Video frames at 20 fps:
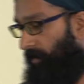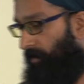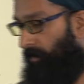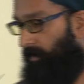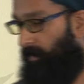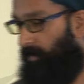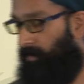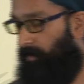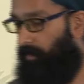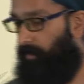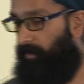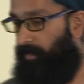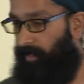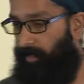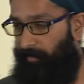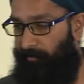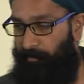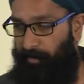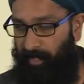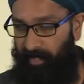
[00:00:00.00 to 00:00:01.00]
a clear
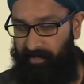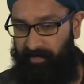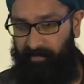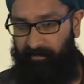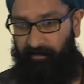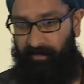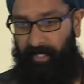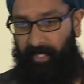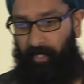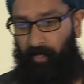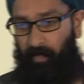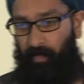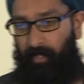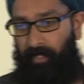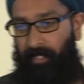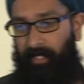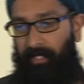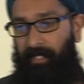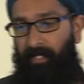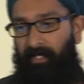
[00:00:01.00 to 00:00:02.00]
kind of positive
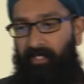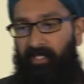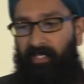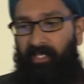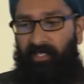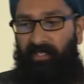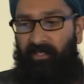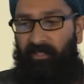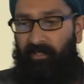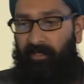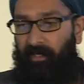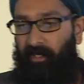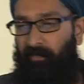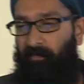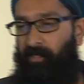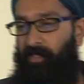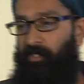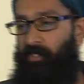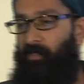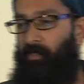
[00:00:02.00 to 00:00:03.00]
category, and
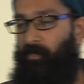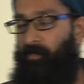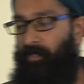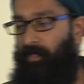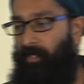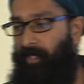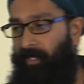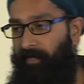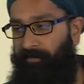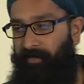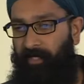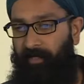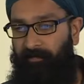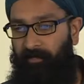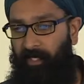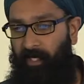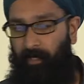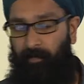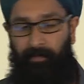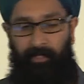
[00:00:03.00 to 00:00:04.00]
we do a lot of kind of
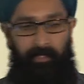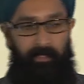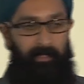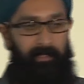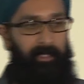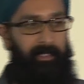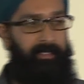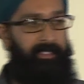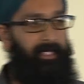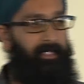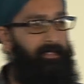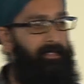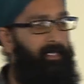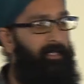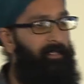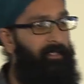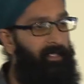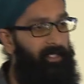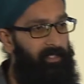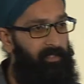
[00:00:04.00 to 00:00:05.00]
common texty
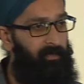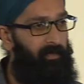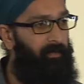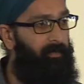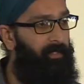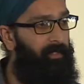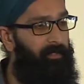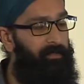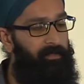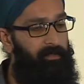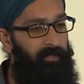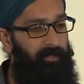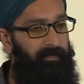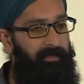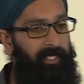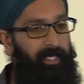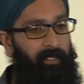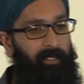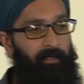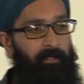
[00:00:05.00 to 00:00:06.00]
things where we'll sort of
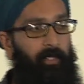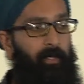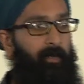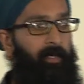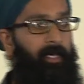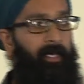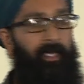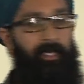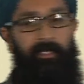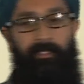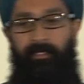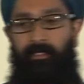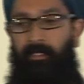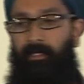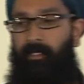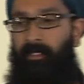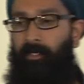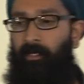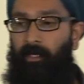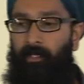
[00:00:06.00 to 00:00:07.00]
tokenize
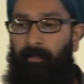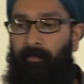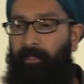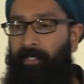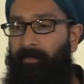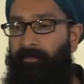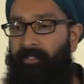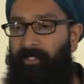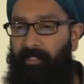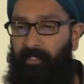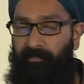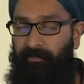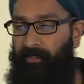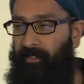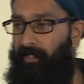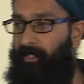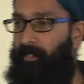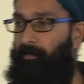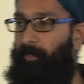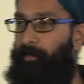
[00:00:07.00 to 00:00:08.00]
the column names
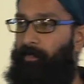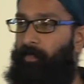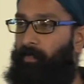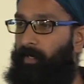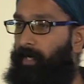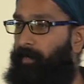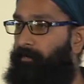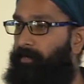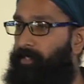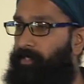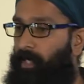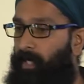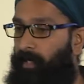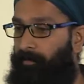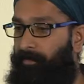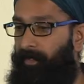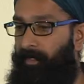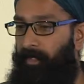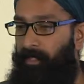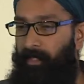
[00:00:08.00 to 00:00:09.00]
cleverly, maybe grab the
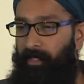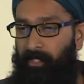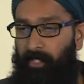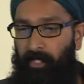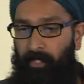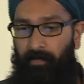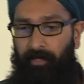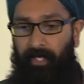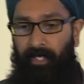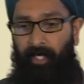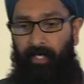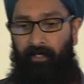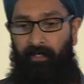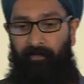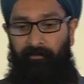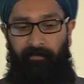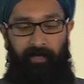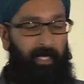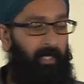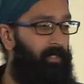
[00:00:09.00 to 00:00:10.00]
top,
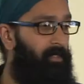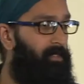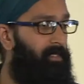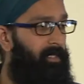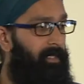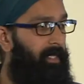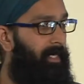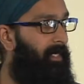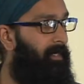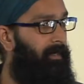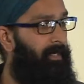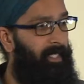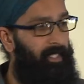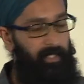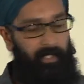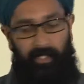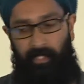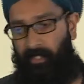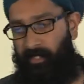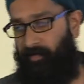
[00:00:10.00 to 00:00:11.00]
n values in there and
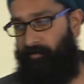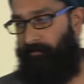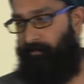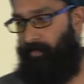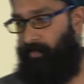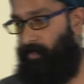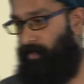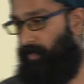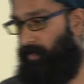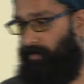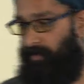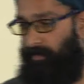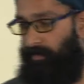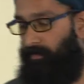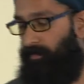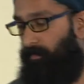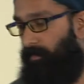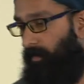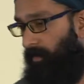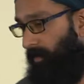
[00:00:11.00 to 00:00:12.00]
engineer some features
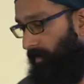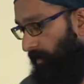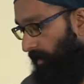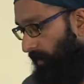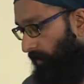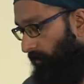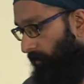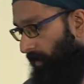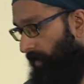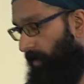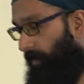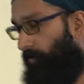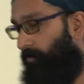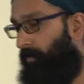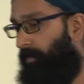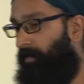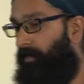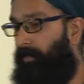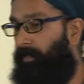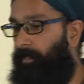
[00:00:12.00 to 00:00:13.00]
and wind up
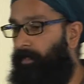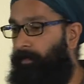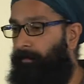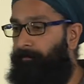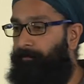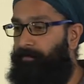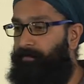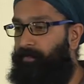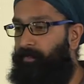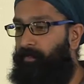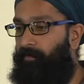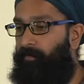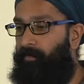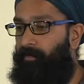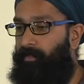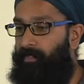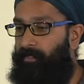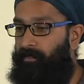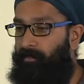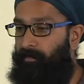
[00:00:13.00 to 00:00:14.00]
with sort of a
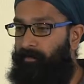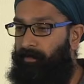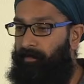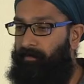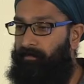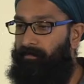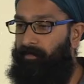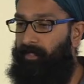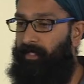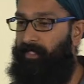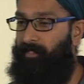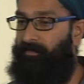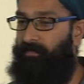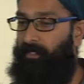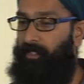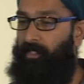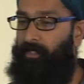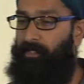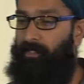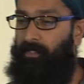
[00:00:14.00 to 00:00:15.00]
reasonable
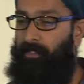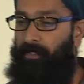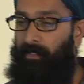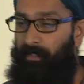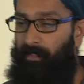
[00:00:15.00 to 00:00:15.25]
classification.